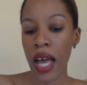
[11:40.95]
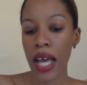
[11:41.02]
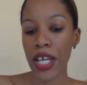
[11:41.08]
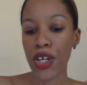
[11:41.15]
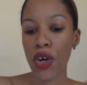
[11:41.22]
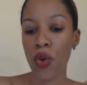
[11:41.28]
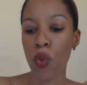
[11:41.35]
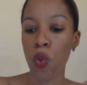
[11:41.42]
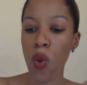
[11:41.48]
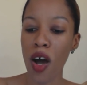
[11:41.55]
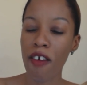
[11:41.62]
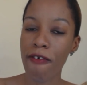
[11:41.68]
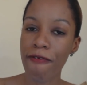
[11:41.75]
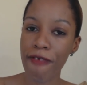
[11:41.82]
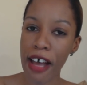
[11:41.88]

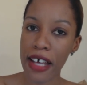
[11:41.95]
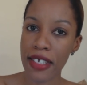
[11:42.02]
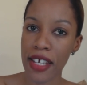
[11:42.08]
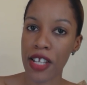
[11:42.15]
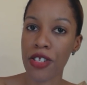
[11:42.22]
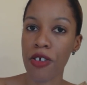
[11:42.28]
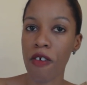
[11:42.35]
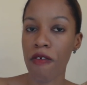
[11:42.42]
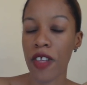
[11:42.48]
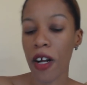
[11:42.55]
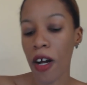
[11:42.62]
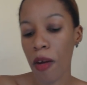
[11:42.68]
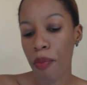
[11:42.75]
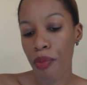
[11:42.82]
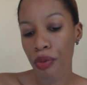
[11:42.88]
What facets of
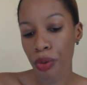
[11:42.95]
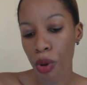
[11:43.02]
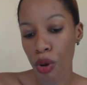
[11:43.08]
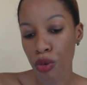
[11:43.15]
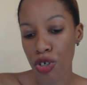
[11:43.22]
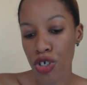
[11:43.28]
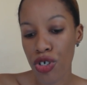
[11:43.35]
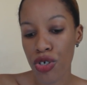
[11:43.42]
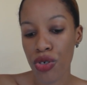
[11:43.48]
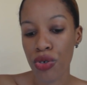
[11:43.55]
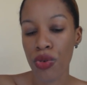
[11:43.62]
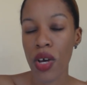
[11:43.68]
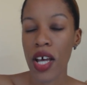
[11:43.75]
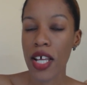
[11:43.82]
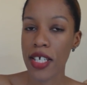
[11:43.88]
their approach
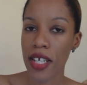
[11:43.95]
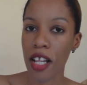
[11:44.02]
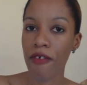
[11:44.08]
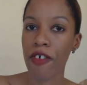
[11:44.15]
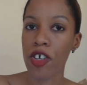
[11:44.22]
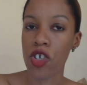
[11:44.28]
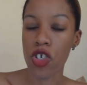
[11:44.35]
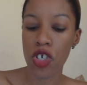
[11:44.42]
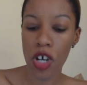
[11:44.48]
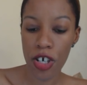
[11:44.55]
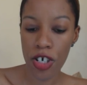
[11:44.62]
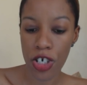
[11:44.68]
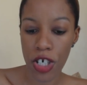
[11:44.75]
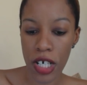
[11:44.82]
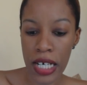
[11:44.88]
to
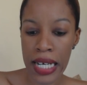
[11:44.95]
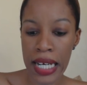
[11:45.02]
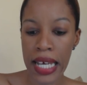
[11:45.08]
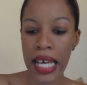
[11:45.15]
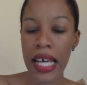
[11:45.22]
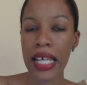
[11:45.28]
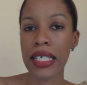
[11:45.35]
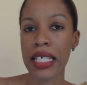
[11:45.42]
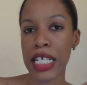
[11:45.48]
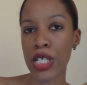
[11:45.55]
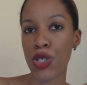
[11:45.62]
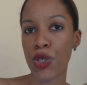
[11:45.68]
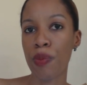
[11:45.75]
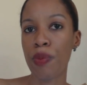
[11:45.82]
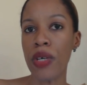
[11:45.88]
self-assertion
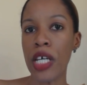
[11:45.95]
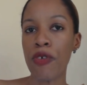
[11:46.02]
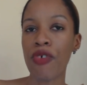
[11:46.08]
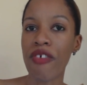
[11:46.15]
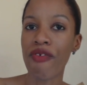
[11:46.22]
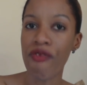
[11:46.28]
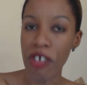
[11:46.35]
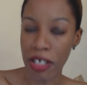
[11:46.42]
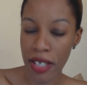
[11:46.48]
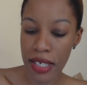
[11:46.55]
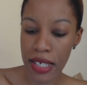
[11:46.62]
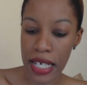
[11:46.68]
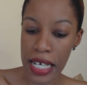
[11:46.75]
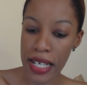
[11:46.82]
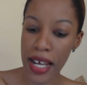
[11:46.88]
need to be
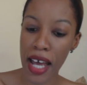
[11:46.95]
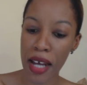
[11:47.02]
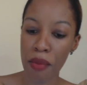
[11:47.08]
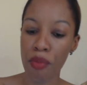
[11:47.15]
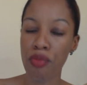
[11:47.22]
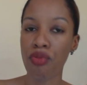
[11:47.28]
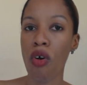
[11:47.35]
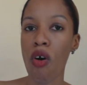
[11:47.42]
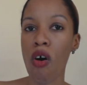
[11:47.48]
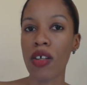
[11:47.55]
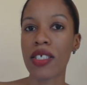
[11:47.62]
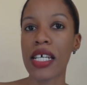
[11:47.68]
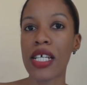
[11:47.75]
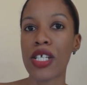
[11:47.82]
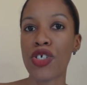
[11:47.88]
revisited and
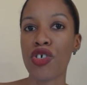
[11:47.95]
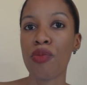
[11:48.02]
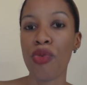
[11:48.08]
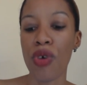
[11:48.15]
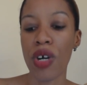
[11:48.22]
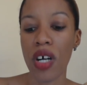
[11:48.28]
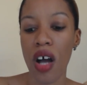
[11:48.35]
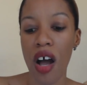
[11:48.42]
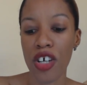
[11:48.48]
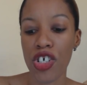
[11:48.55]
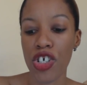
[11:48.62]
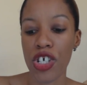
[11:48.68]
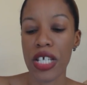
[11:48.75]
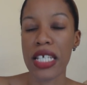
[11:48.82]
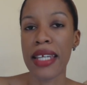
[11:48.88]
brought into more
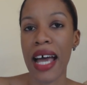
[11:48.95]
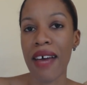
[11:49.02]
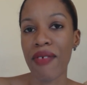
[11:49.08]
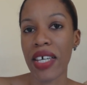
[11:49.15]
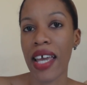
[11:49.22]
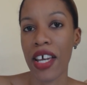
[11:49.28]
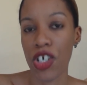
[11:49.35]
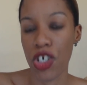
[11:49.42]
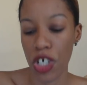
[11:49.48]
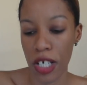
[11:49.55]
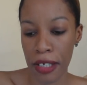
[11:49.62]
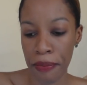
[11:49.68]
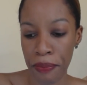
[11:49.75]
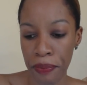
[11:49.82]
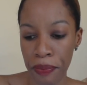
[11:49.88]
conscious
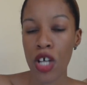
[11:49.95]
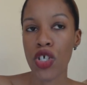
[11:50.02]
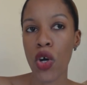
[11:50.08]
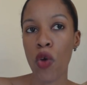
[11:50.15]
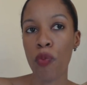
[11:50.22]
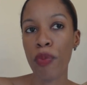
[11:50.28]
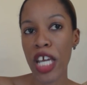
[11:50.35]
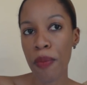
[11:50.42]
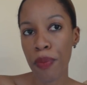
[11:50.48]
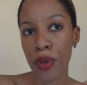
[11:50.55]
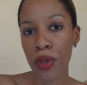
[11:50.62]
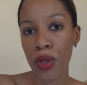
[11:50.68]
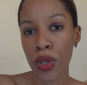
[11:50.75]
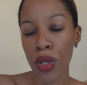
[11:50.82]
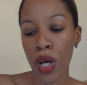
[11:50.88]
navigation? So
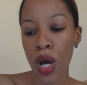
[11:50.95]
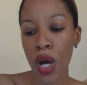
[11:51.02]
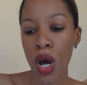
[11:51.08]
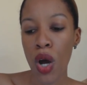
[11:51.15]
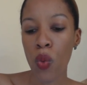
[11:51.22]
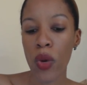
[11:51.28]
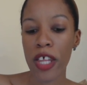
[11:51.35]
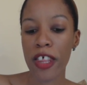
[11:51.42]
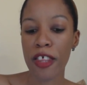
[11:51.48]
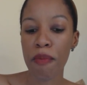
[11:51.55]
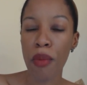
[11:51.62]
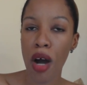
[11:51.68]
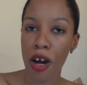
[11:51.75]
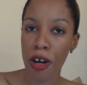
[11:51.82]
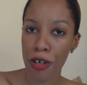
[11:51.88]
people with
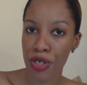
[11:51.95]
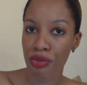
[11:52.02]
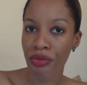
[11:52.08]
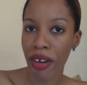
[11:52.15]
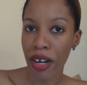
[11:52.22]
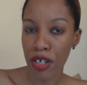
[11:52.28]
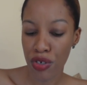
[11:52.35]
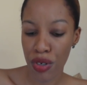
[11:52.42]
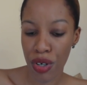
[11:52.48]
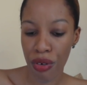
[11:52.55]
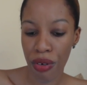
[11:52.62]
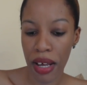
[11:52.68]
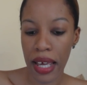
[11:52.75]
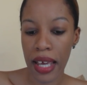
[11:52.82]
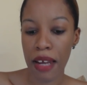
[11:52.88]
Mars
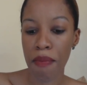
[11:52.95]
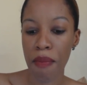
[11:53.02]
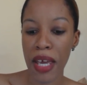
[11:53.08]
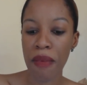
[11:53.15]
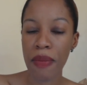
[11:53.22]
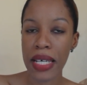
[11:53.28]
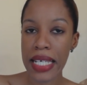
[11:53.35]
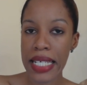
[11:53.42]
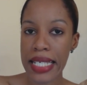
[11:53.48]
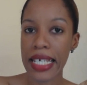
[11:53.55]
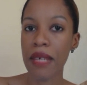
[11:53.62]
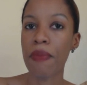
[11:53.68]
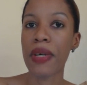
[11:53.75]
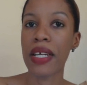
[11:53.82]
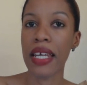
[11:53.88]
retrograde may be
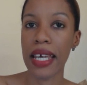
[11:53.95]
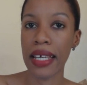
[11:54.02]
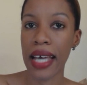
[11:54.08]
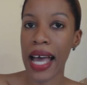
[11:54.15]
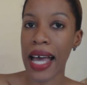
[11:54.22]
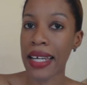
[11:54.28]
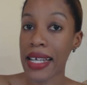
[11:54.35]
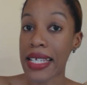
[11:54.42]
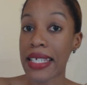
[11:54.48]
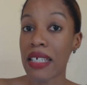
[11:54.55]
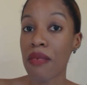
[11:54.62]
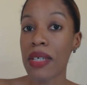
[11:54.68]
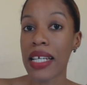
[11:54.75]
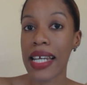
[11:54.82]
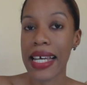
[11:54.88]
deepening and
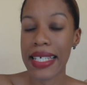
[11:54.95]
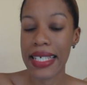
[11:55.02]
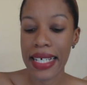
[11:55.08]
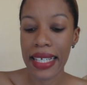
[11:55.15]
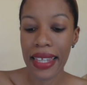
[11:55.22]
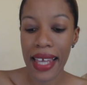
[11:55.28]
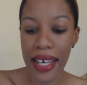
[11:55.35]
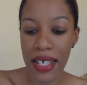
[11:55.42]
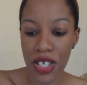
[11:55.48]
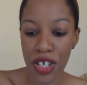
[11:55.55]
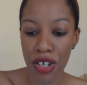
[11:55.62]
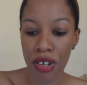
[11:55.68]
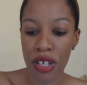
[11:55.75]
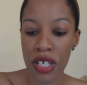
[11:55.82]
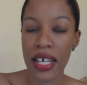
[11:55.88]
assimilating
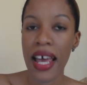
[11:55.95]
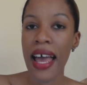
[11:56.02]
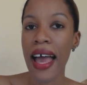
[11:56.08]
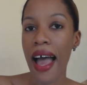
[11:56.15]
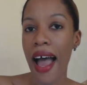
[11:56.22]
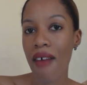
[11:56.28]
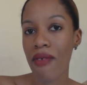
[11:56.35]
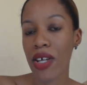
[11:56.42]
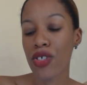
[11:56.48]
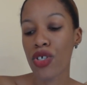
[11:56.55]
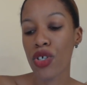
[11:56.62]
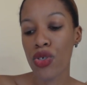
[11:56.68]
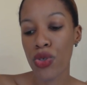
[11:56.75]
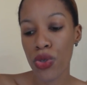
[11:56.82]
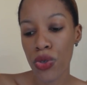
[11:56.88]
lessons having to
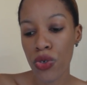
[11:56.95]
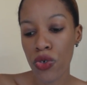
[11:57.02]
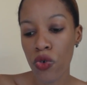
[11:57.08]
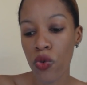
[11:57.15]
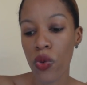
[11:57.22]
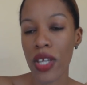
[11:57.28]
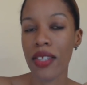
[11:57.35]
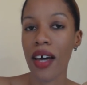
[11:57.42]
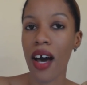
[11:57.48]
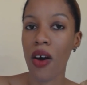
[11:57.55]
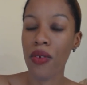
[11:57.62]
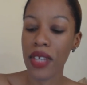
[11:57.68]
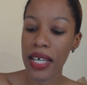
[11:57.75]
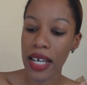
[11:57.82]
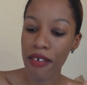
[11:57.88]
do with
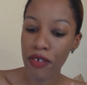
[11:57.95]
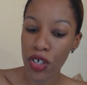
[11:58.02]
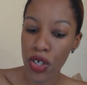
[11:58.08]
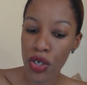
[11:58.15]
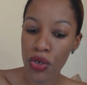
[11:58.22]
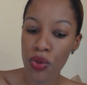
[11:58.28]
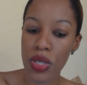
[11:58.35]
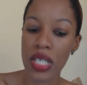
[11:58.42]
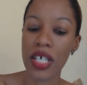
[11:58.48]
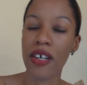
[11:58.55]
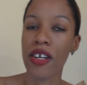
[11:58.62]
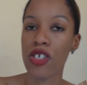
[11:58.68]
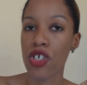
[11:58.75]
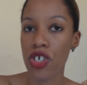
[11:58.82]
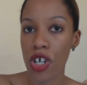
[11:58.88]
how they have used
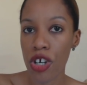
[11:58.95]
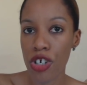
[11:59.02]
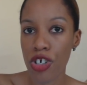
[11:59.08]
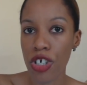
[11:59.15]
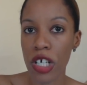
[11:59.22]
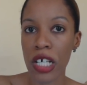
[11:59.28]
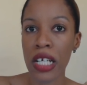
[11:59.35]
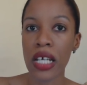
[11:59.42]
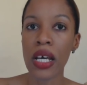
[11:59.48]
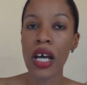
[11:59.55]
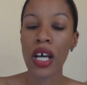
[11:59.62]
their assertion,